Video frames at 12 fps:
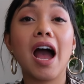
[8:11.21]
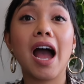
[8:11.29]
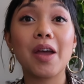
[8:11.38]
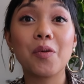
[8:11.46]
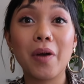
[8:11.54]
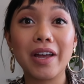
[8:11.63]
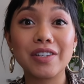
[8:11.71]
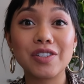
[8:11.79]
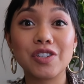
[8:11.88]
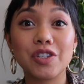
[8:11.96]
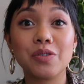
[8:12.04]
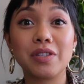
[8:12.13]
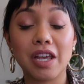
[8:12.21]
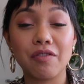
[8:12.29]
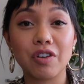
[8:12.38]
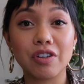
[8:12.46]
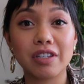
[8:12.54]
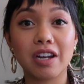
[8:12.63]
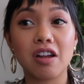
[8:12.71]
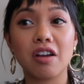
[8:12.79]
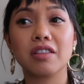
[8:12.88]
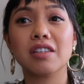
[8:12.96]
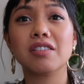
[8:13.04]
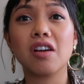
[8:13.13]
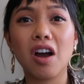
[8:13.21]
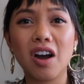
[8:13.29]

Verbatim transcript: I went to Savers and I got these